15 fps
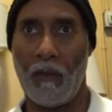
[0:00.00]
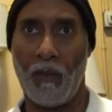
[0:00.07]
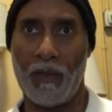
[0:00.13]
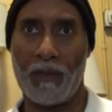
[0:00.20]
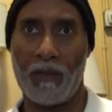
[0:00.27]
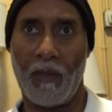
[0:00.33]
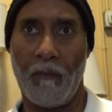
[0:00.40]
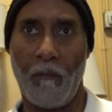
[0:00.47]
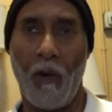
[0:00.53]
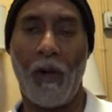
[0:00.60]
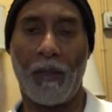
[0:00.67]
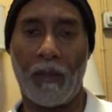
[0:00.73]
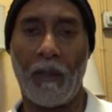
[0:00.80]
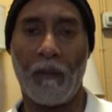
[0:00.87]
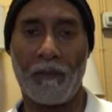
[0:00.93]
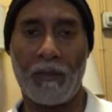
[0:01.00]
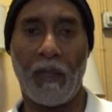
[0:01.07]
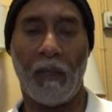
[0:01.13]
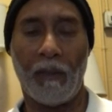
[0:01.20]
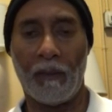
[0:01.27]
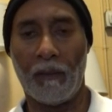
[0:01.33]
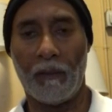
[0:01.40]
was Martin Kemp
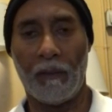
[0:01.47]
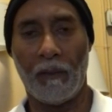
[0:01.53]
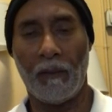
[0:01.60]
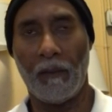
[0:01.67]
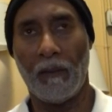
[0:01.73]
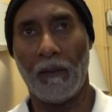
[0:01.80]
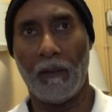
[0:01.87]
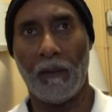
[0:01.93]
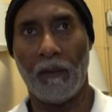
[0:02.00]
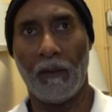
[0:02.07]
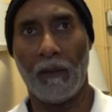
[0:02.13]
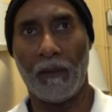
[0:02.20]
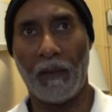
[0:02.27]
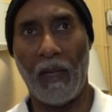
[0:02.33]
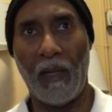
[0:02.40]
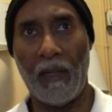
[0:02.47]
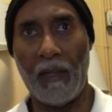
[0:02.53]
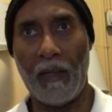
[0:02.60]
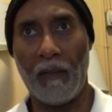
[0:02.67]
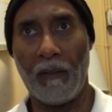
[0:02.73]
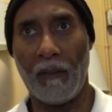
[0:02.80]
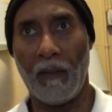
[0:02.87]
telling
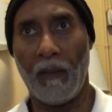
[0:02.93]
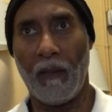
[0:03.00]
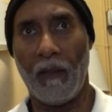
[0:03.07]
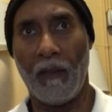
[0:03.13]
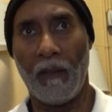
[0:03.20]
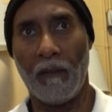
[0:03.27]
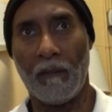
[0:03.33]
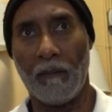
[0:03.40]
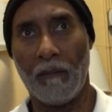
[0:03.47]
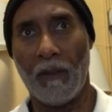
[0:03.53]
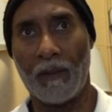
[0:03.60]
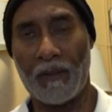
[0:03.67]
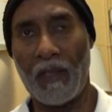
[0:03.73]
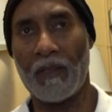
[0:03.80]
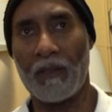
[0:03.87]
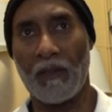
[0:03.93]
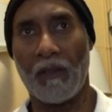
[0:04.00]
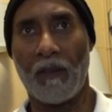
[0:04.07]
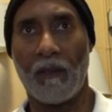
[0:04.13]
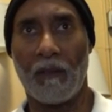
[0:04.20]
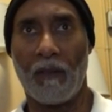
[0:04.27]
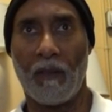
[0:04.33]
Diane,
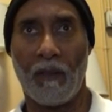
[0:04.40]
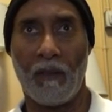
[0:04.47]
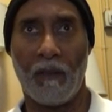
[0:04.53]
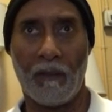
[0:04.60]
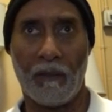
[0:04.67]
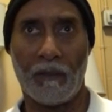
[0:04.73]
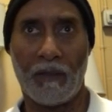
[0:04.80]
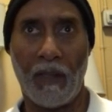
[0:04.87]
Modestiny that